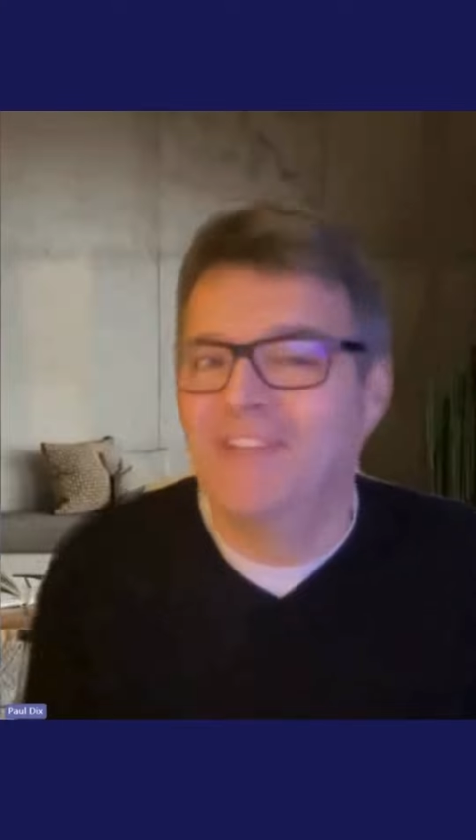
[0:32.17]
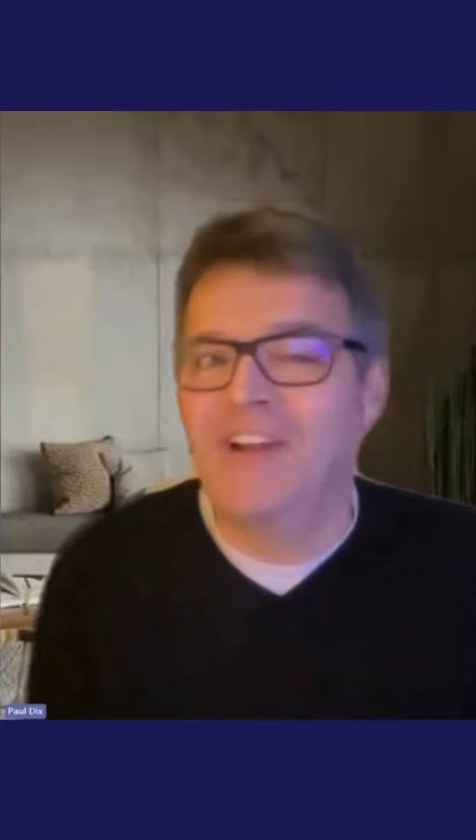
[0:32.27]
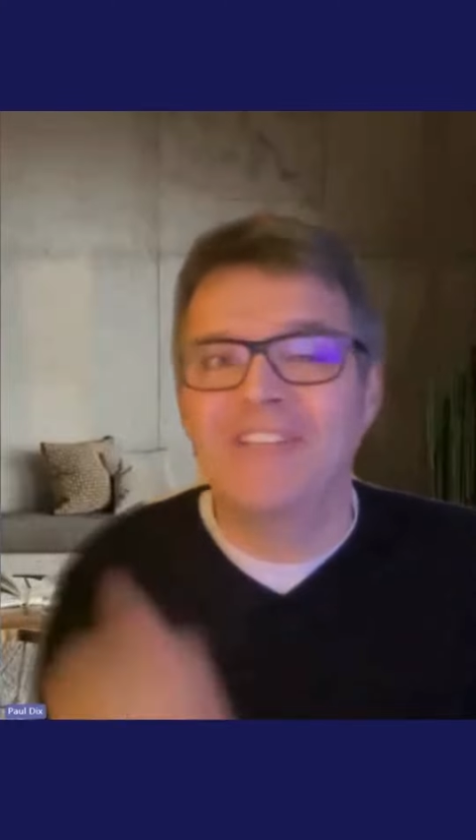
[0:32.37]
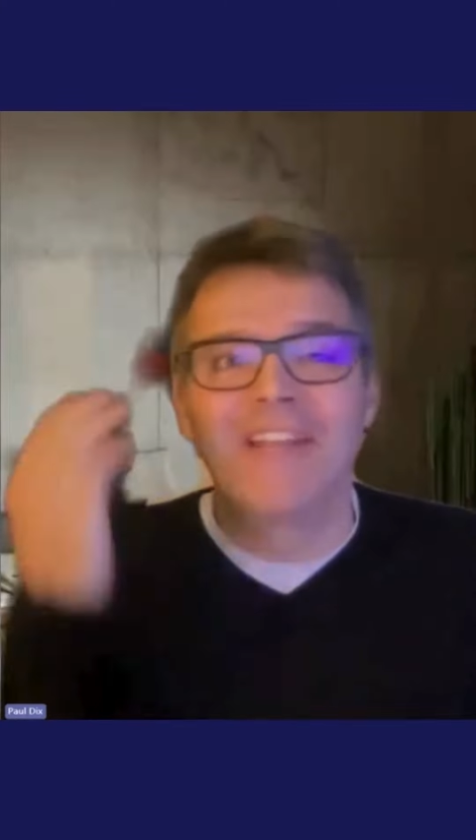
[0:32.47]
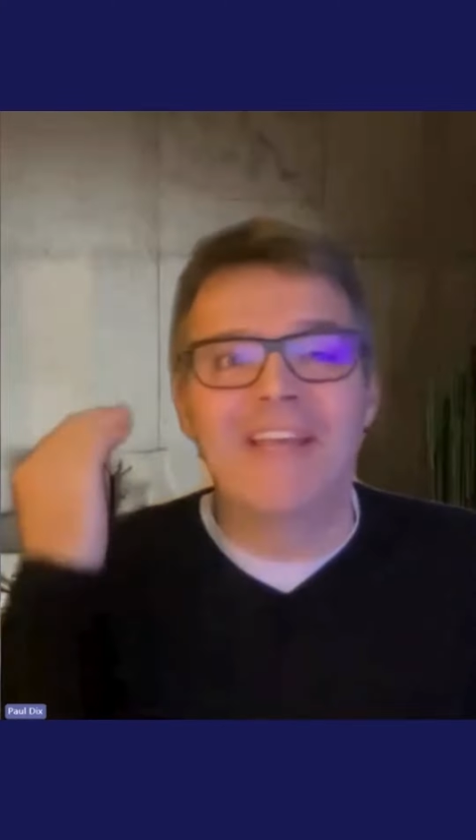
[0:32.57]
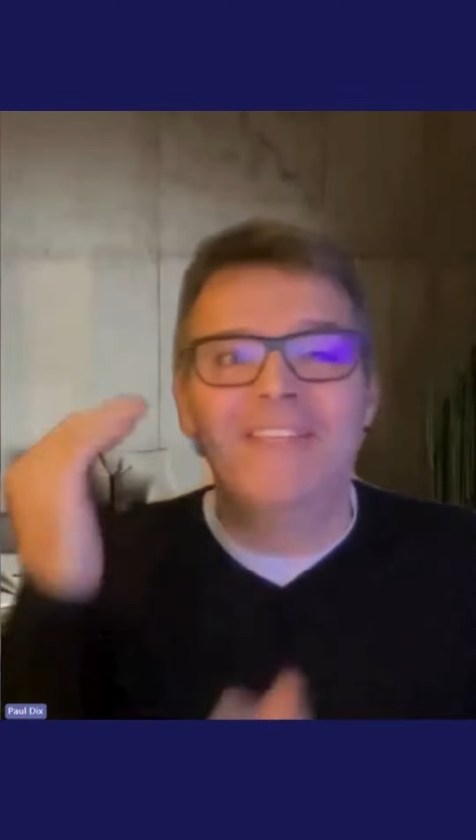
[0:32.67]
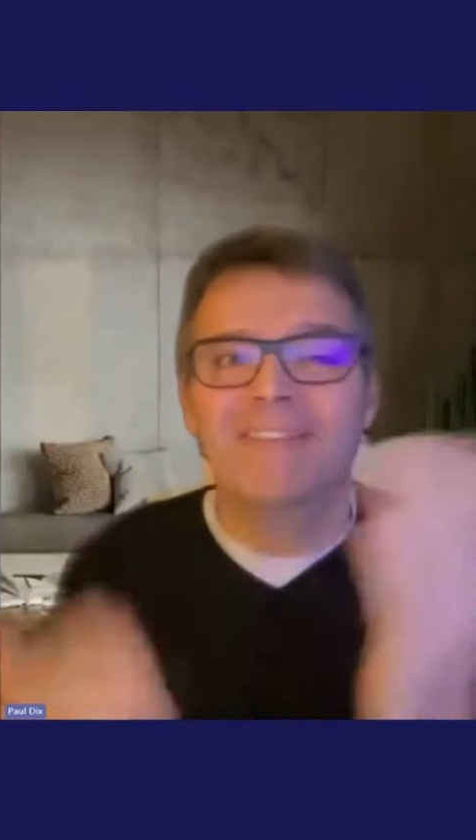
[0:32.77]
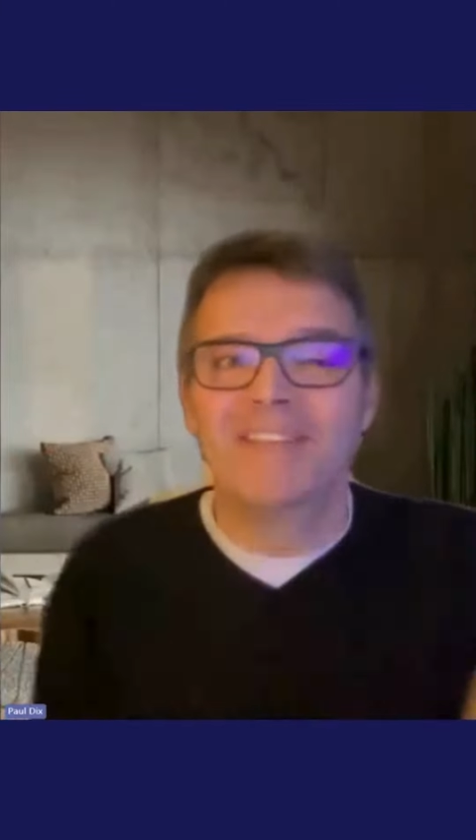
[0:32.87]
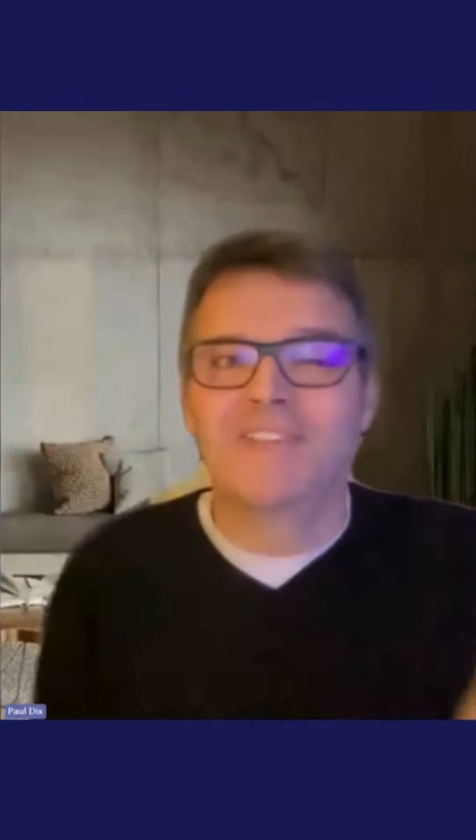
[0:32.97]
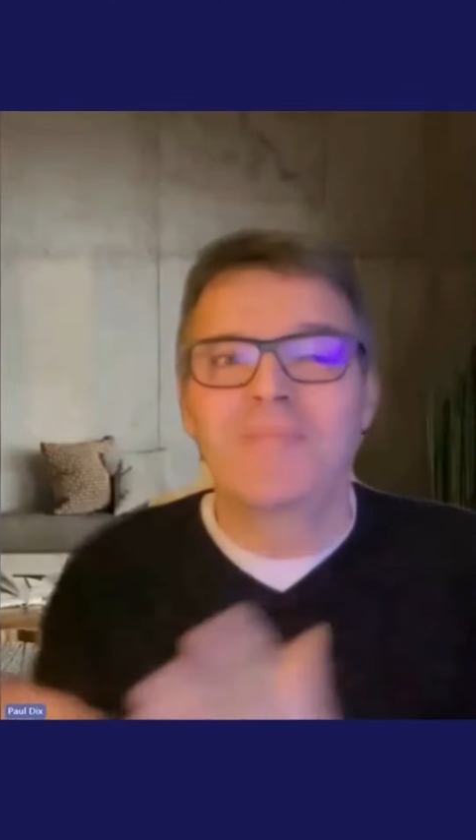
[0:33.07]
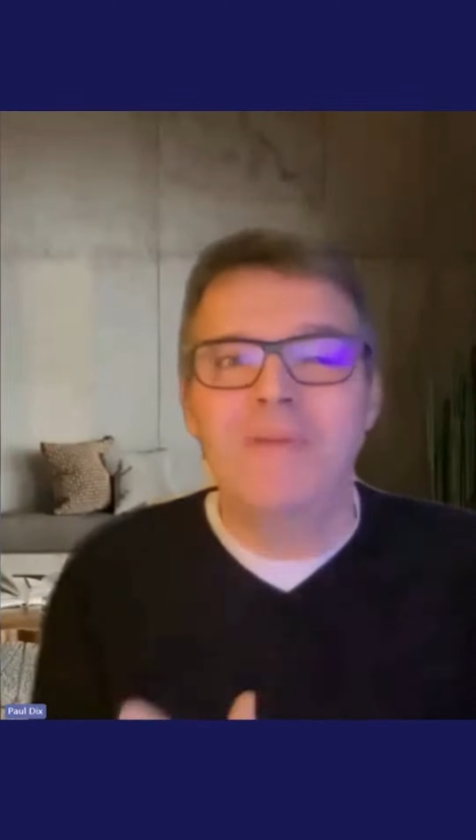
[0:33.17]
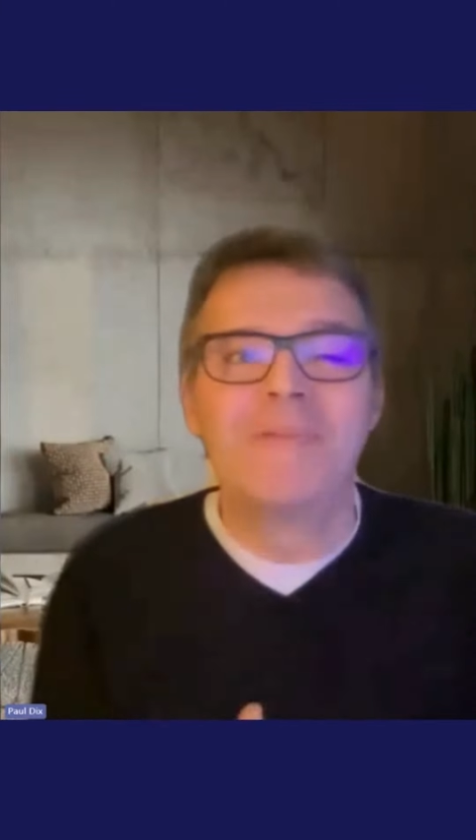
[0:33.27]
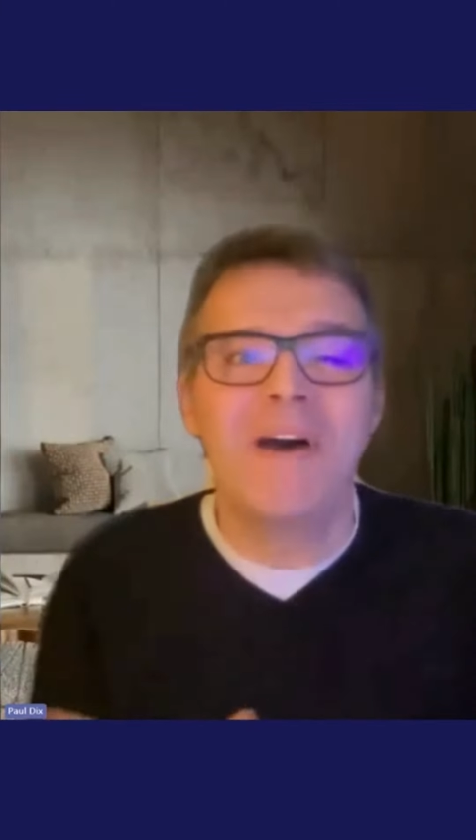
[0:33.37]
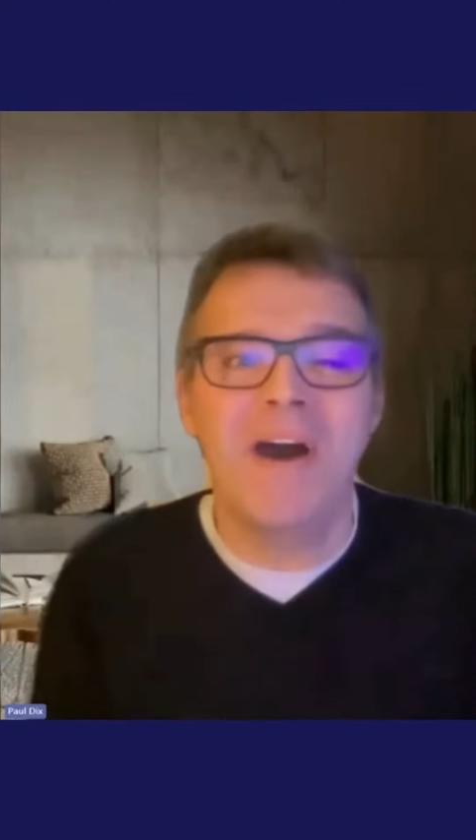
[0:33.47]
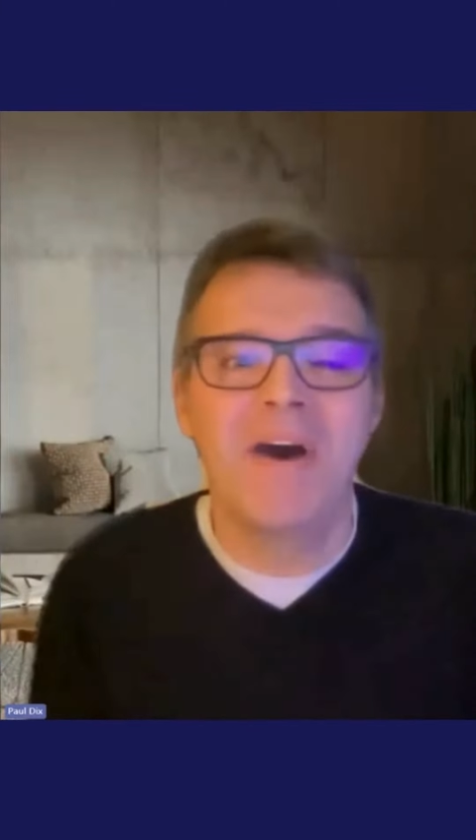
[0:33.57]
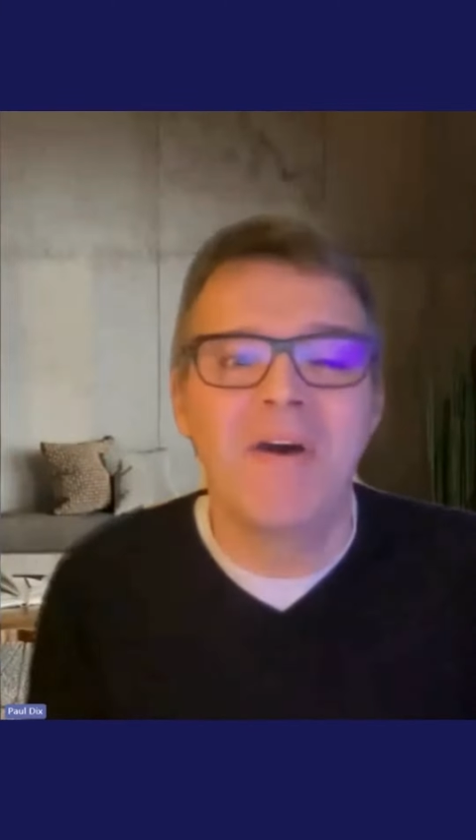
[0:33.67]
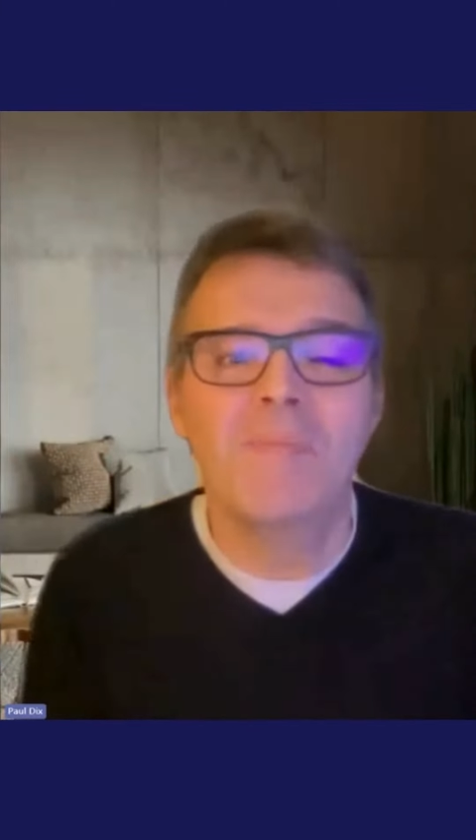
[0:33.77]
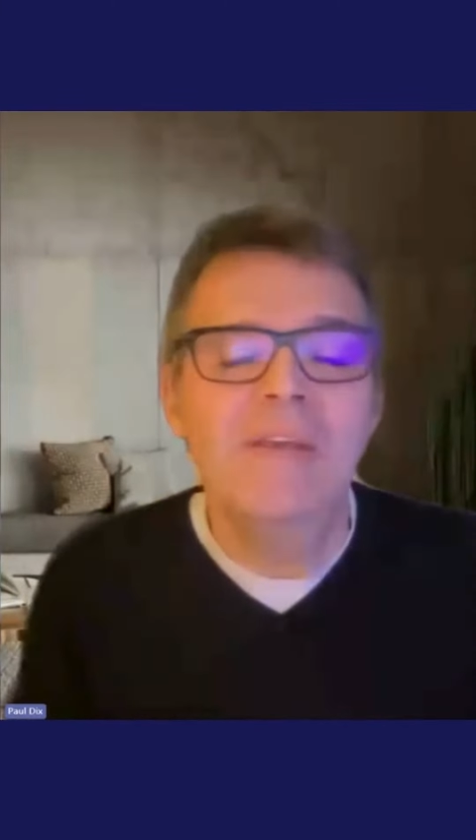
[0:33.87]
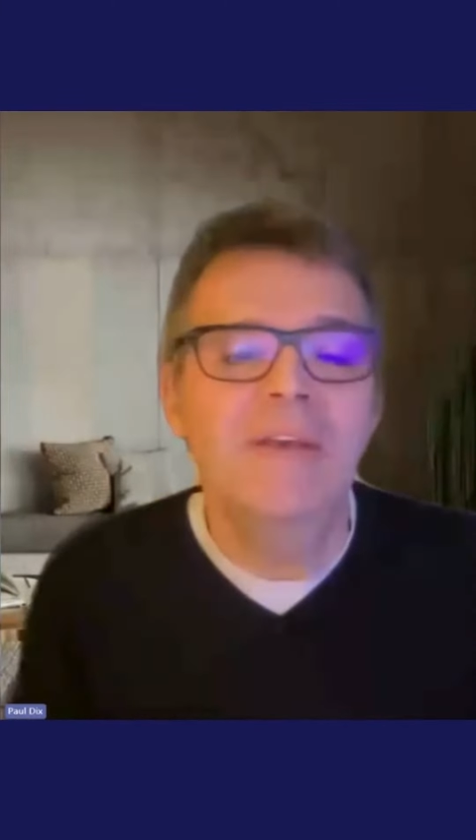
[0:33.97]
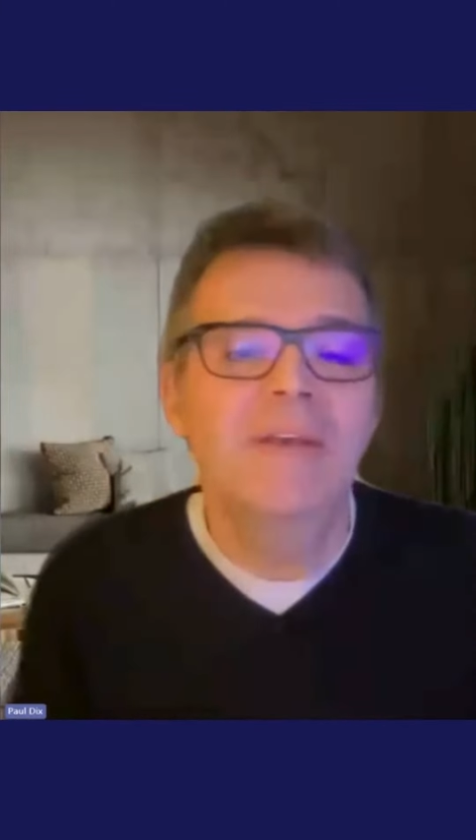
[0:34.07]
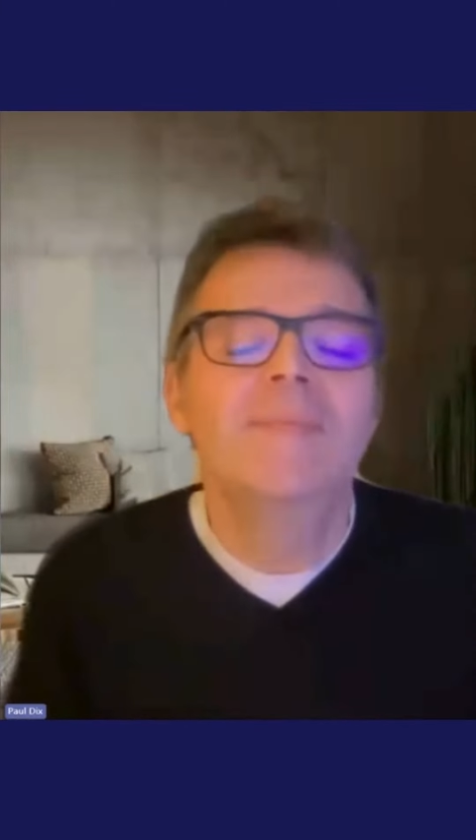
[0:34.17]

translating this to people at home.